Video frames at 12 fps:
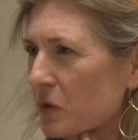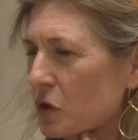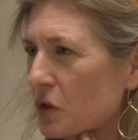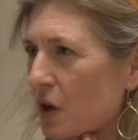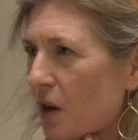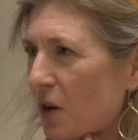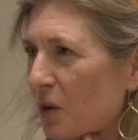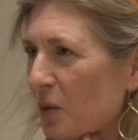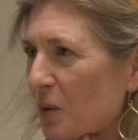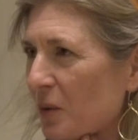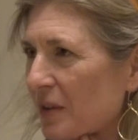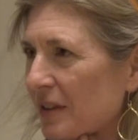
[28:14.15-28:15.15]

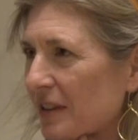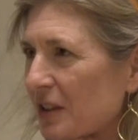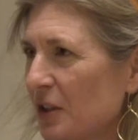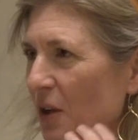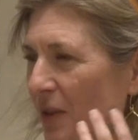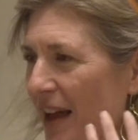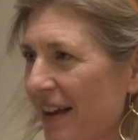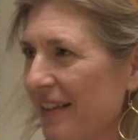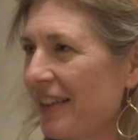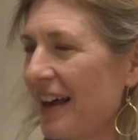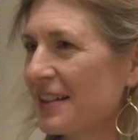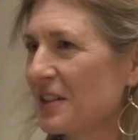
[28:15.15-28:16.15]
So, you know,
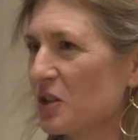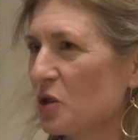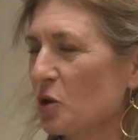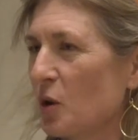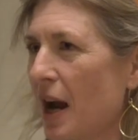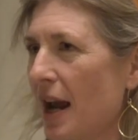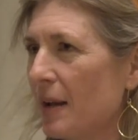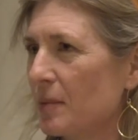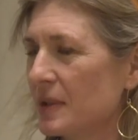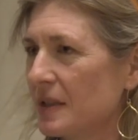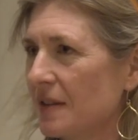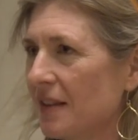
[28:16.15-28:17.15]
that
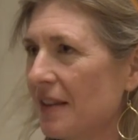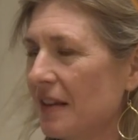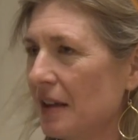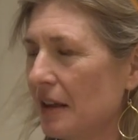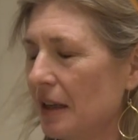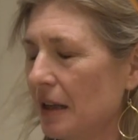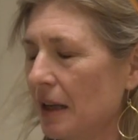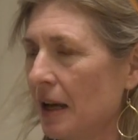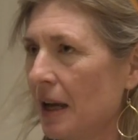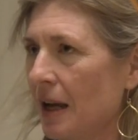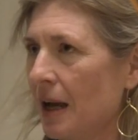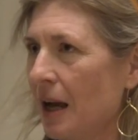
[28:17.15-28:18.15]
describes the
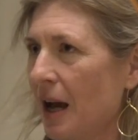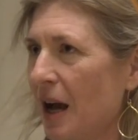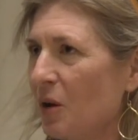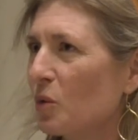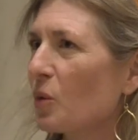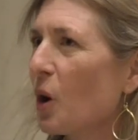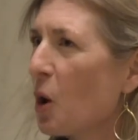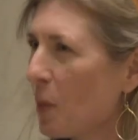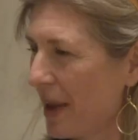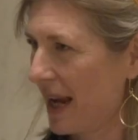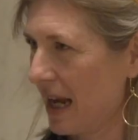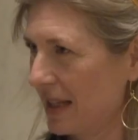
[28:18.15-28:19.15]

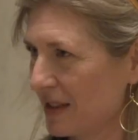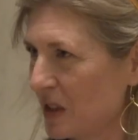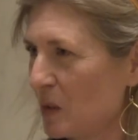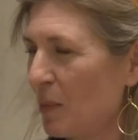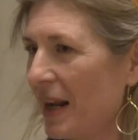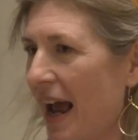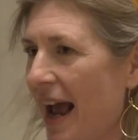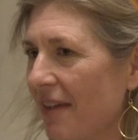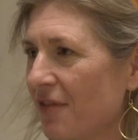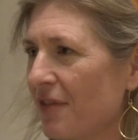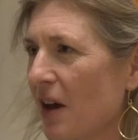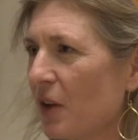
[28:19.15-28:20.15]
romance, but I
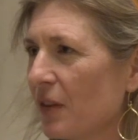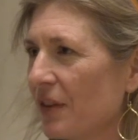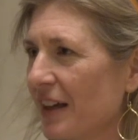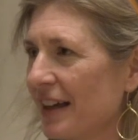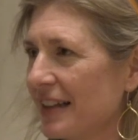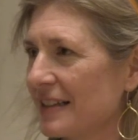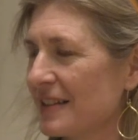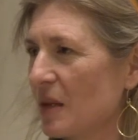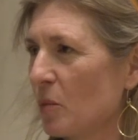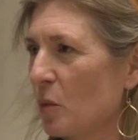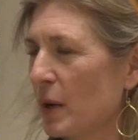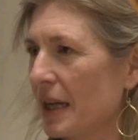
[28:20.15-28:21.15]
felt that in
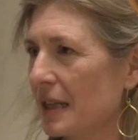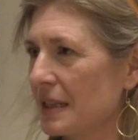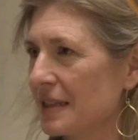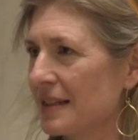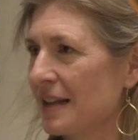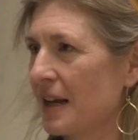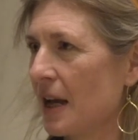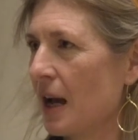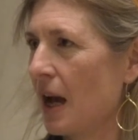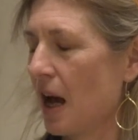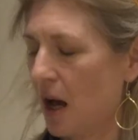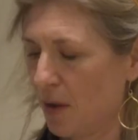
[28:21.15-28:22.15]
some ways
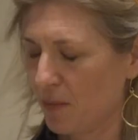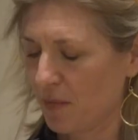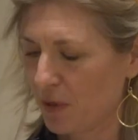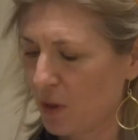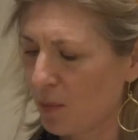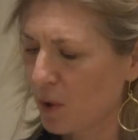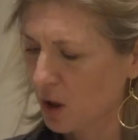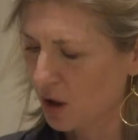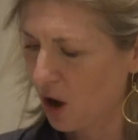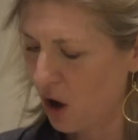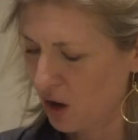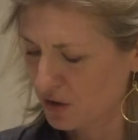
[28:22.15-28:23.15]
the
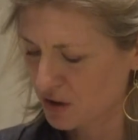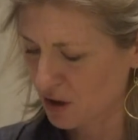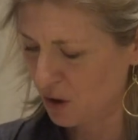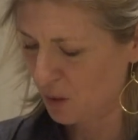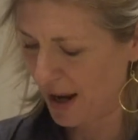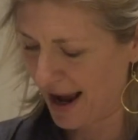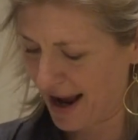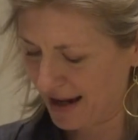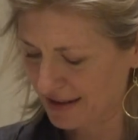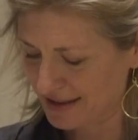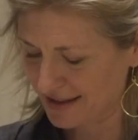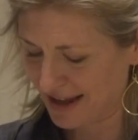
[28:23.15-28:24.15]
book also
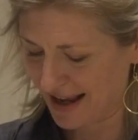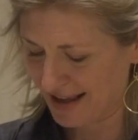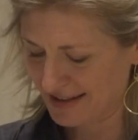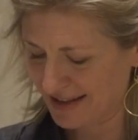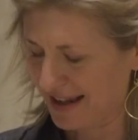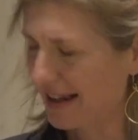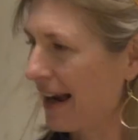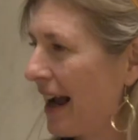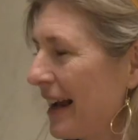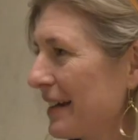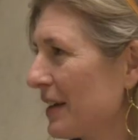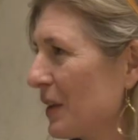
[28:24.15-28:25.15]
acts as a
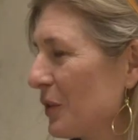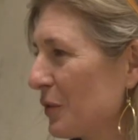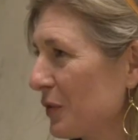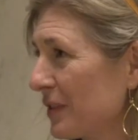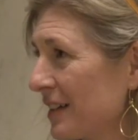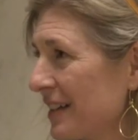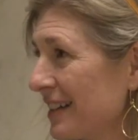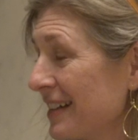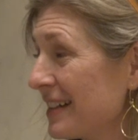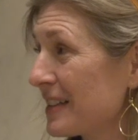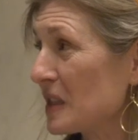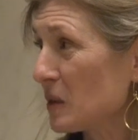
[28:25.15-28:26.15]
kind of
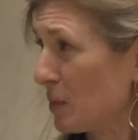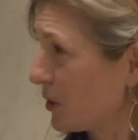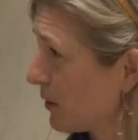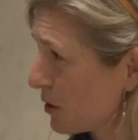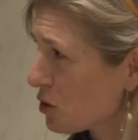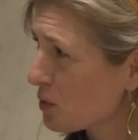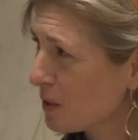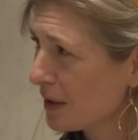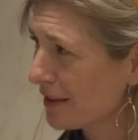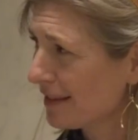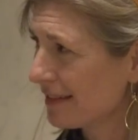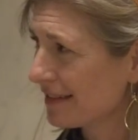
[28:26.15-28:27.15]

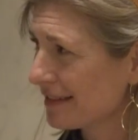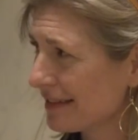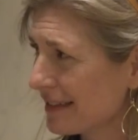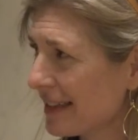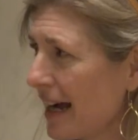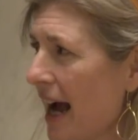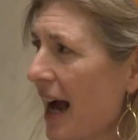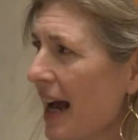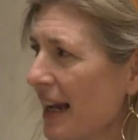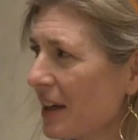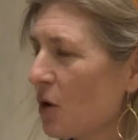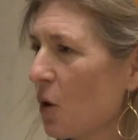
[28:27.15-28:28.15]
spiritual
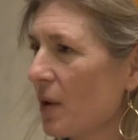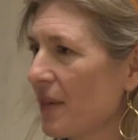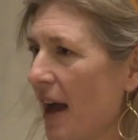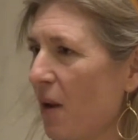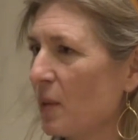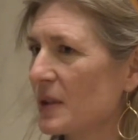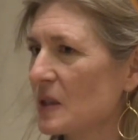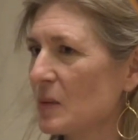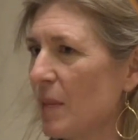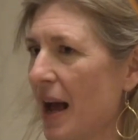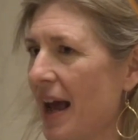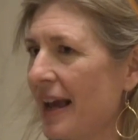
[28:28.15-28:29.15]
guide, or that was
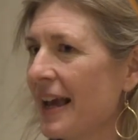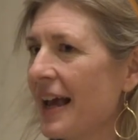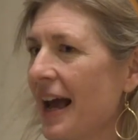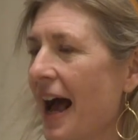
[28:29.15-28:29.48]
I